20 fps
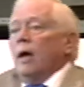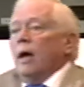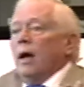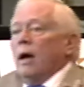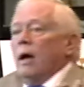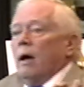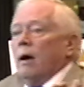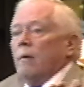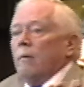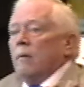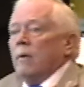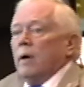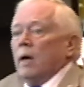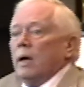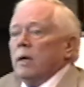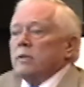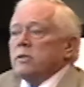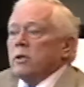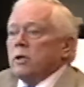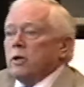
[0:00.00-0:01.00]
uh,
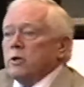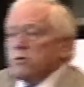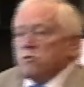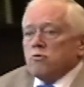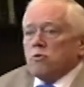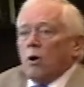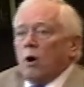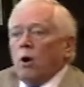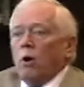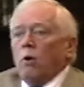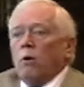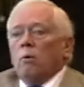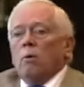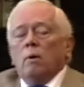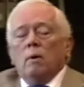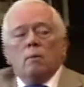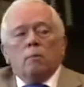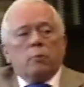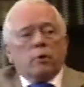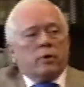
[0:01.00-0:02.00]
uh, to
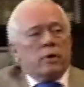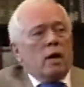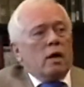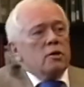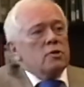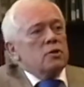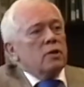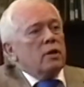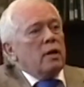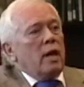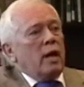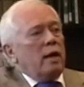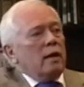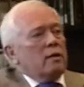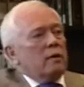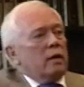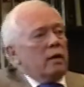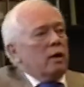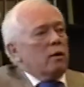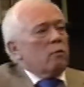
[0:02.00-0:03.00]
control production and
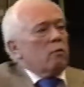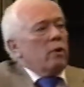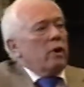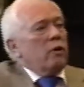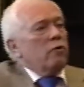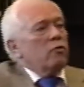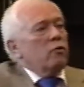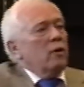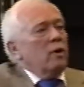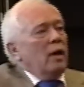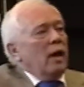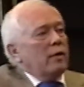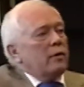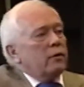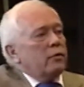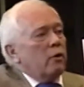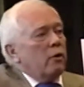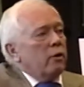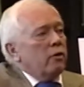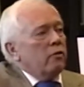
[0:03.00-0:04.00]
to get rich at the
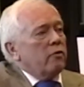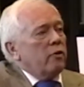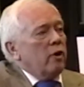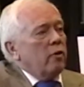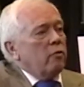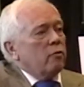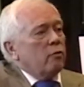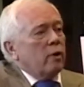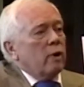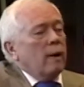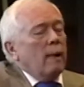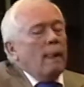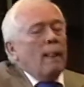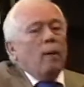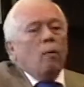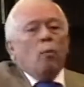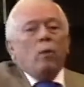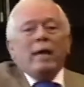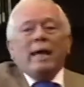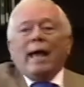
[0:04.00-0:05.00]
turn of the century.
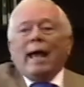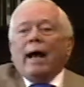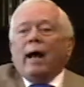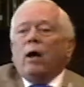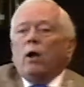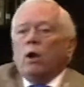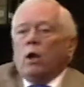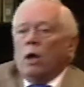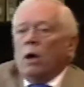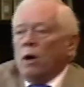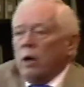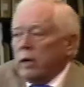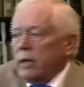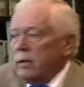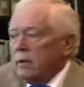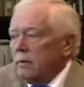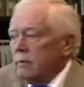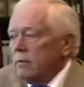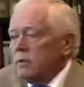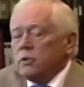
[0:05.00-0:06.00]
We outlawed
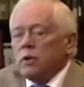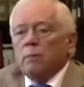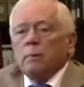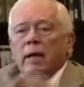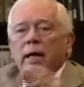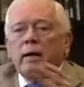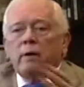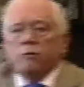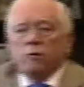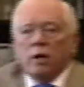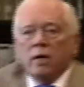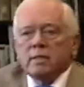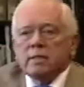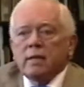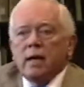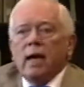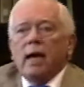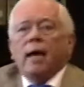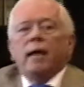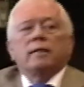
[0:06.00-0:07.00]
it, Sherman Antitrust
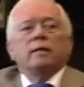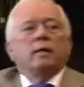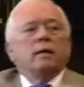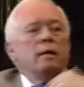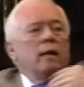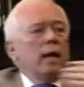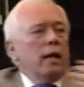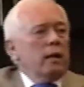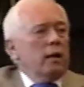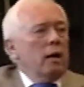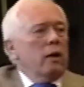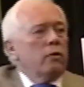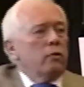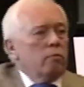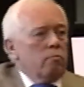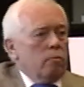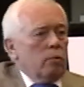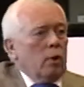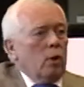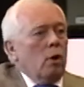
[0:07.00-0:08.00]
Act and, and other
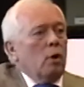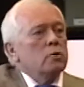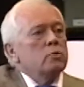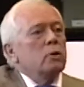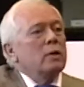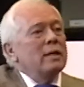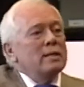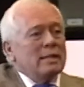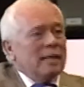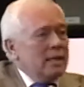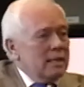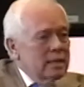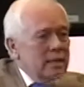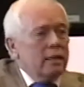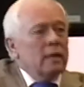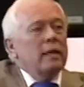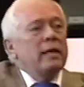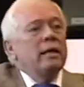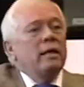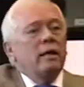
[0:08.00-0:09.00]
laws. It's, it's
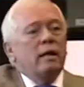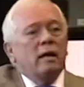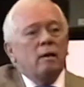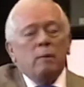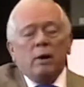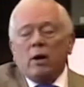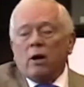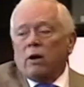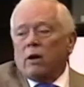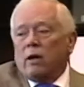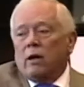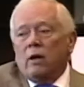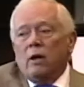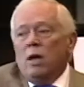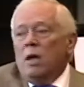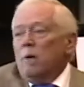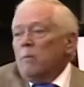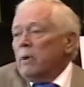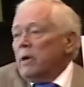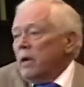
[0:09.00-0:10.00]
illegal in America,
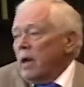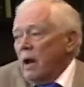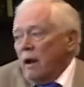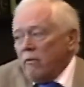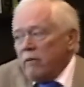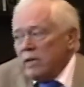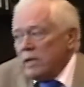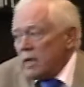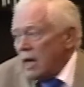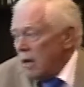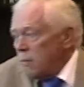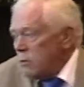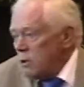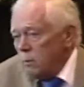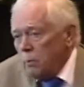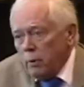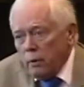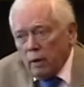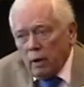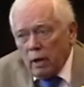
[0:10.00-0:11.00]
but every time you
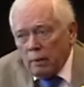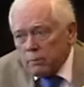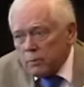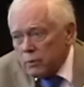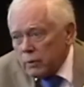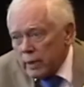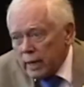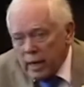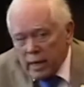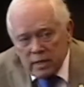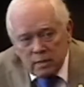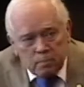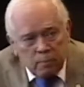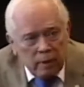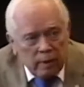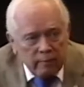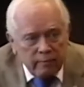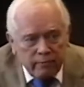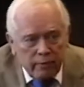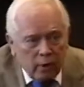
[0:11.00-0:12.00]
pull up to a gas
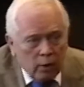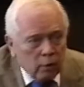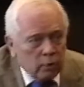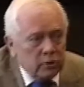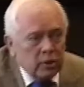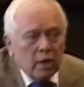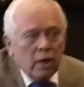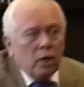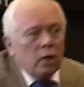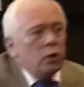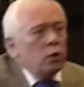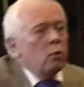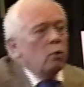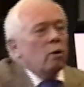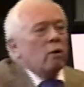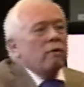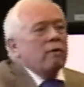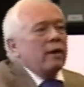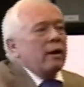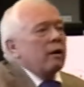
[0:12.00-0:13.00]
pump, folks, you
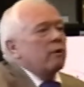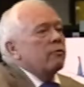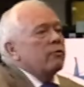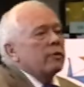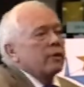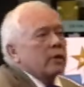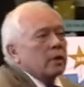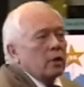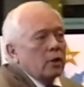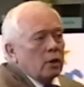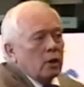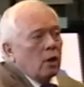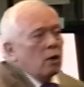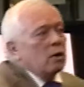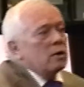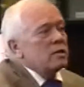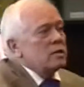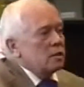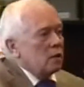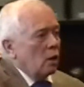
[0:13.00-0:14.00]
are there for the
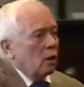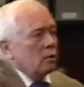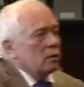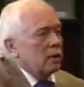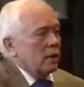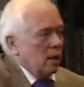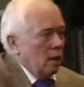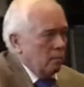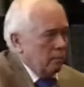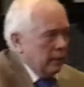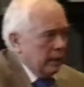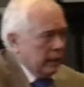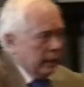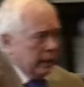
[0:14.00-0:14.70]
Kanawha Salt Company.